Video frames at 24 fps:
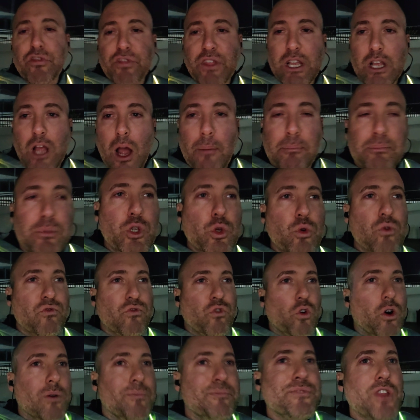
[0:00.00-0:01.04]
I think I'm
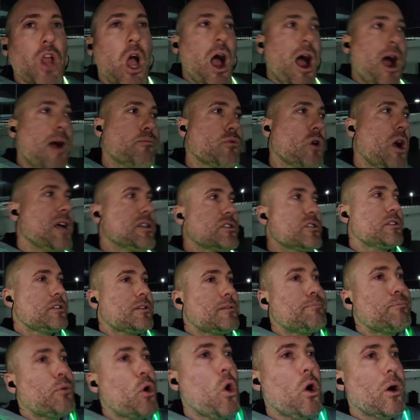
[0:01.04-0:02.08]
beautiful. I'm
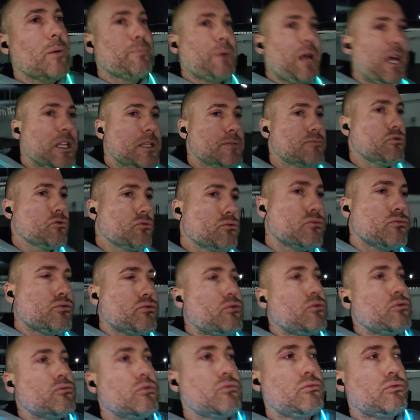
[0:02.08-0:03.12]
Rosalind belly.
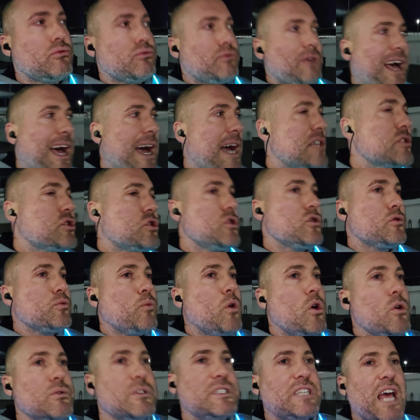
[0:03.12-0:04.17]
I
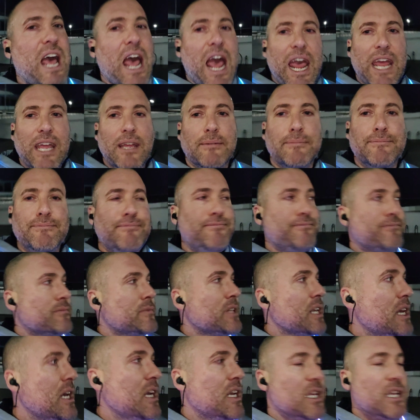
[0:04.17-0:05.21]
just won't die.
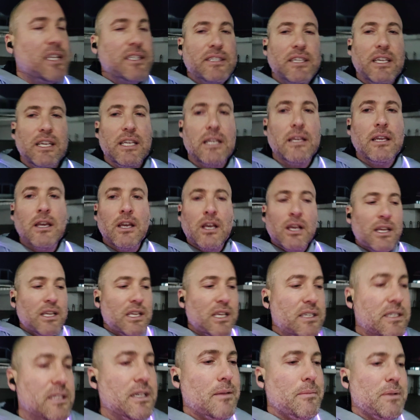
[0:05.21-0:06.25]
You see,
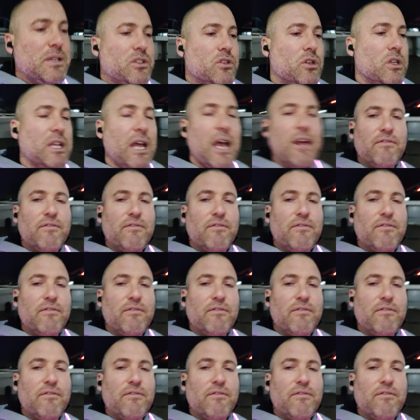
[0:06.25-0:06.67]
you see, Mr.